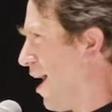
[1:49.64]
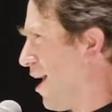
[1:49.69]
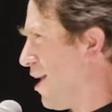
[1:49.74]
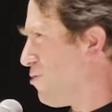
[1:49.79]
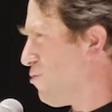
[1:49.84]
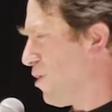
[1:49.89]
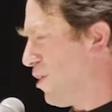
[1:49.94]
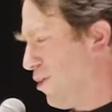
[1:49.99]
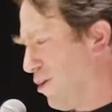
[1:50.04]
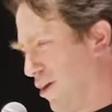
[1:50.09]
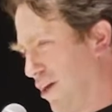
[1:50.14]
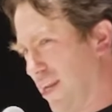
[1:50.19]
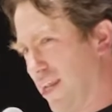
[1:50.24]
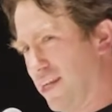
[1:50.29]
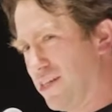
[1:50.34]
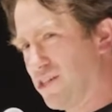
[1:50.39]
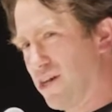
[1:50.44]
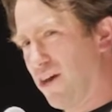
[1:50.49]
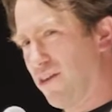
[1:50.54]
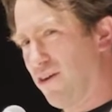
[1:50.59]
And we look at
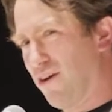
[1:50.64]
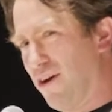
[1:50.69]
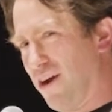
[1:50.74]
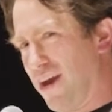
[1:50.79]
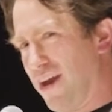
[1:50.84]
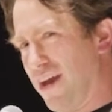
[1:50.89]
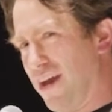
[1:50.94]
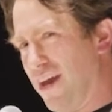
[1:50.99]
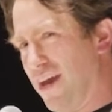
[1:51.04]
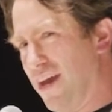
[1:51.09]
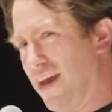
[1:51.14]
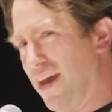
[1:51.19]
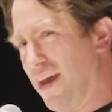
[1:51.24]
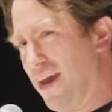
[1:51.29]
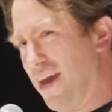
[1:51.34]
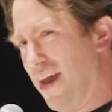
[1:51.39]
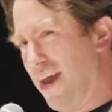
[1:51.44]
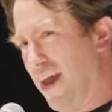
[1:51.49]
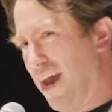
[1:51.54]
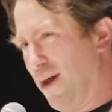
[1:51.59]
each other,
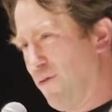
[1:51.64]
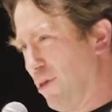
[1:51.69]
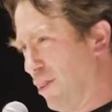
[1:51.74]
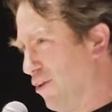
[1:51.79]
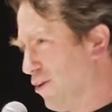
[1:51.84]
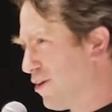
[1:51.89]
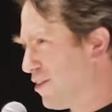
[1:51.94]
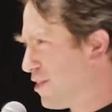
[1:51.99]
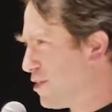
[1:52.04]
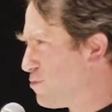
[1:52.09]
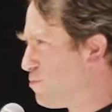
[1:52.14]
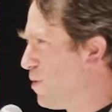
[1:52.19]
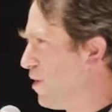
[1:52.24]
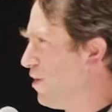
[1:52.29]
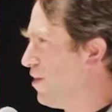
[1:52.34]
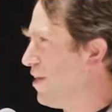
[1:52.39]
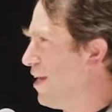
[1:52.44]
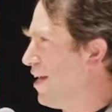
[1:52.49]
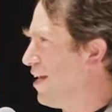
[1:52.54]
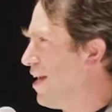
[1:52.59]
and we look at this
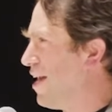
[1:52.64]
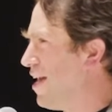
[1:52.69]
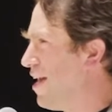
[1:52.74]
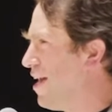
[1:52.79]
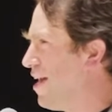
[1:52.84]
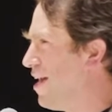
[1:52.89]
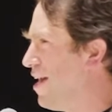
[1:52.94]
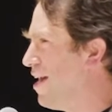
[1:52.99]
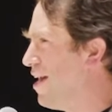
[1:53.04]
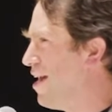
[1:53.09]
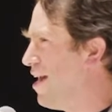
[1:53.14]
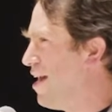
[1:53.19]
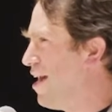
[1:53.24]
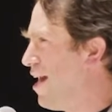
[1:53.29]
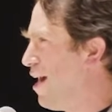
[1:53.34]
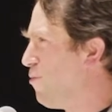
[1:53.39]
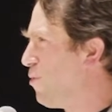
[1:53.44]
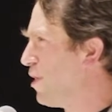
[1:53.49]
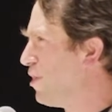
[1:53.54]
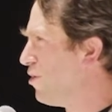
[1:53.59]
building,
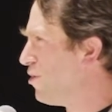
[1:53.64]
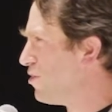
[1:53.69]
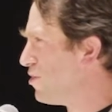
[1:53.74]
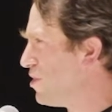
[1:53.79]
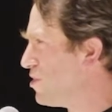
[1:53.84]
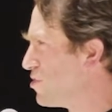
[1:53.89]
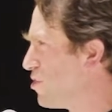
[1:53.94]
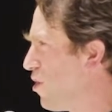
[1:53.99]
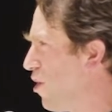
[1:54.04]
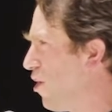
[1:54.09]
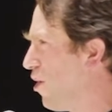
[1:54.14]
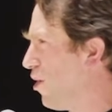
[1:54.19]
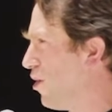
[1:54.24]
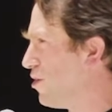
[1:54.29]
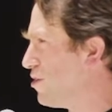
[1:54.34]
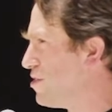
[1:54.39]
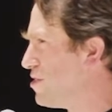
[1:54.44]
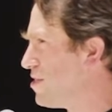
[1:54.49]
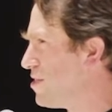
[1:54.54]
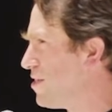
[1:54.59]
and we look at these
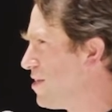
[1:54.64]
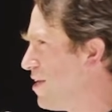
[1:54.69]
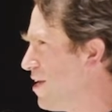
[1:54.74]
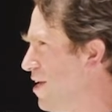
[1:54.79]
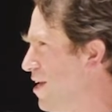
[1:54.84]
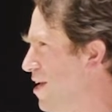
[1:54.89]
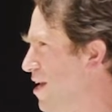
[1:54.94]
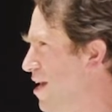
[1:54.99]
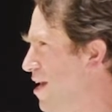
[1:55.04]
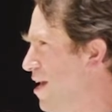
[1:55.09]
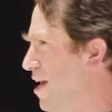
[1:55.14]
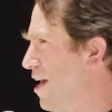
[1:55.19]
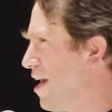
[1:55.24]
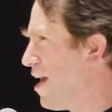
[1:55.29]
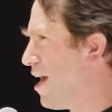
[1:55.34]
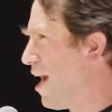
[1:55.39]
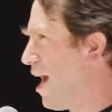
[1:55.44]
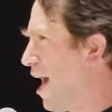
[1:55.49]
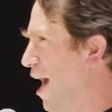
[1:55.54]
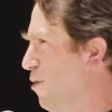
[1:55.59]
guards,
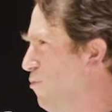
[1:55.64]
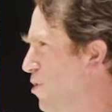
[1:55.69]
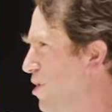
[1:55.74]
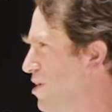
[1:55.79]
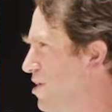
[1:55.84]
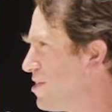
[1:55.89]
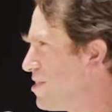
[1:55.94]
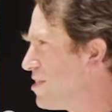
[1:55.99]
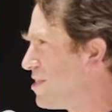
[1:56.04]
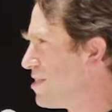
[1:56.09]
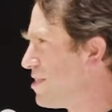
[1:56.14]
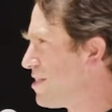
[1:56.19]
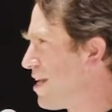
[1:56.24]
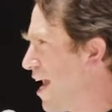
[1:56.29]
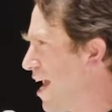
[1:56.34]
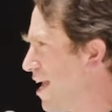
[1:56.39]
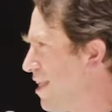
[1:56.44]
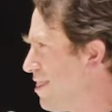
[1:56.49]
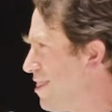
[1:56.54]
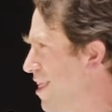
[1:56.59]
and we just
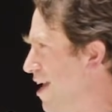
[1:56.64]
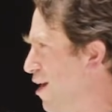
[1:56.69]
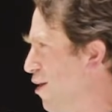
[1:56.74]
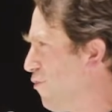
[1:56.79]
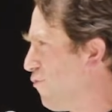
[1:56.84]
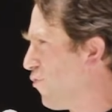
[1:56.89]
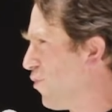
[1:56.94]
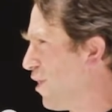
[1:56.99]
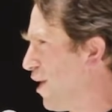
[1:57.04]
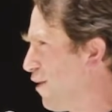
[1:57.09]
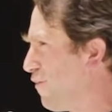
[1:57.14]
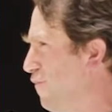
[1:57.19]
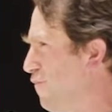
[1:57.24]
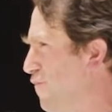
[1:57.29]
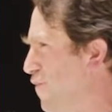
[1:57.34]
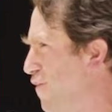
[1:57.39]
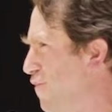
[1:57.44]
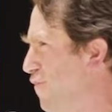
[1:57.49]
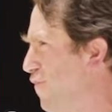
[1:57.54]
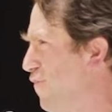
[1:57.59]
stand there for like
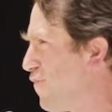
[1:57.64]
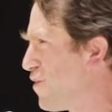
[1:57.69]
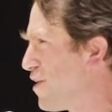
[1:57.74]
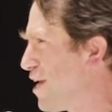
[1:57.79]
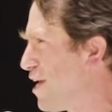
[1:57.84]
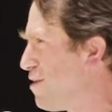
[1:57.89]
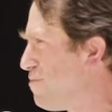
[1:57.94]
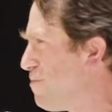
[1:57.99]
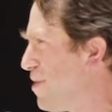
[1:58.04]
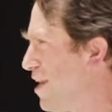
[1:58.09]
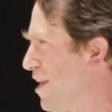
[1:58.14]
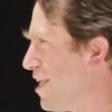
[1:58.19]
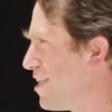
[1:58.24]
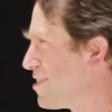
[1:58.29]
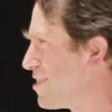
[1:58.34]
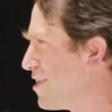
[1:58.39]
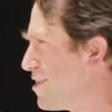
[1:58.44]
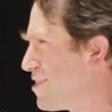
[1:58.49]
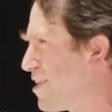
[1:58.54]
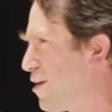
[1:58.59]
15
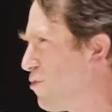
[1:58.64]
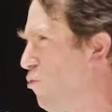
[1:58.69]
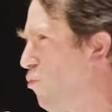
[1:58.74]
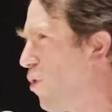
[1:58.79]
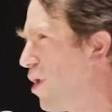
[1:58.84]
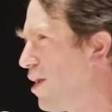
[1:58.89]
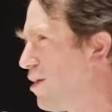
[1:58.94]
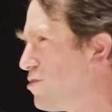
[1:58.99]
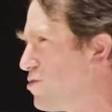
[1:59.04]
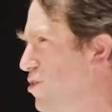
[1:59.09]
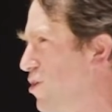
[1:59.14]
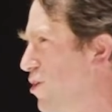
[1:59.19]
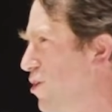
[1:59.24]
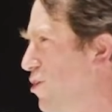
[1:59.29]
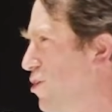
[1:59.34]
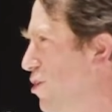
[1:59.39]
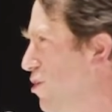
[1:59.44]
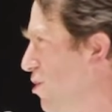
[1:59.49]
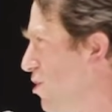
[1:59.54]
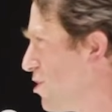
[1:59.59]
minutes. Because, like, what else are you going to
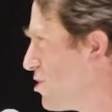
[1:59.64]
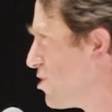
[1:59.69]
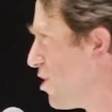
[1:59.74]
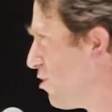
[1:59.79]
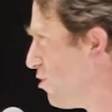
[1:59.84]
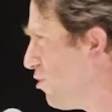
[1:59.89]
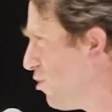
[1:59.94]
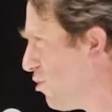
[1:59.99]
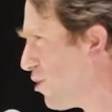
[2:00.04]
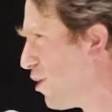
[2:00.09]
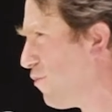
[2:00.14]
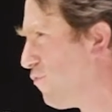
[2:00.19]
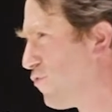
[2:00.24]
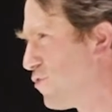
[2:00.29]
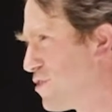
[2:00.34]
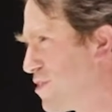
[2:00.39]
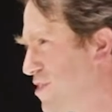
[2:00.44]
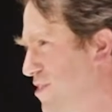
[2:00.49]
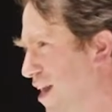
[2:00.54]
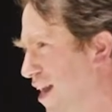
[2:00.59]
do? You're going to start looking for
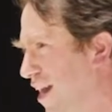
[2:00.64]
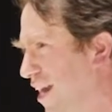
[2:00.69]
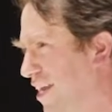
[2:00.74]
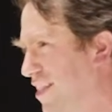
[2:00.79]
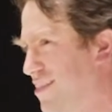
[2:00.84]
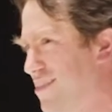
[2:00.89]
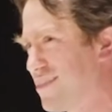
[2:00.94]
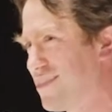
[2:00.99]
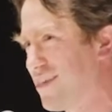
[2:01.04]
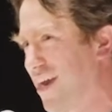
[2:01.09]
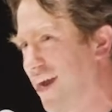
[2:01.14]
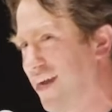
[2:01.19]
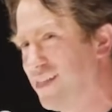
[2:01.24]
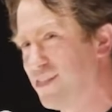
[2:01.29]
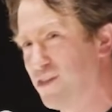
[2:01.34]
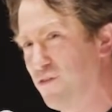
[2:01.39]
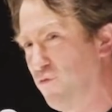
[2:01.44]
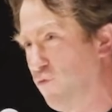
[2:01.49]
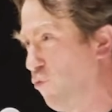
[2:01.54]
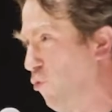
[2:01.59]
signs
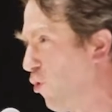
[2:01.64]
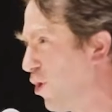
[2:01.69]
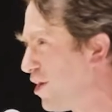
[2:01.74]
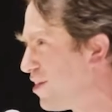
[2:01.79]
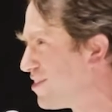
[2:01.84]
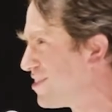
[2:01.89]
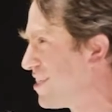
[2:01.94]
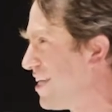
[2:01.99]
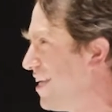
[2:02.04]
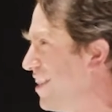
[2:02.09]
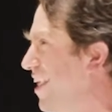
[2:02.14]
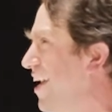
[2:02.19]
of royalty.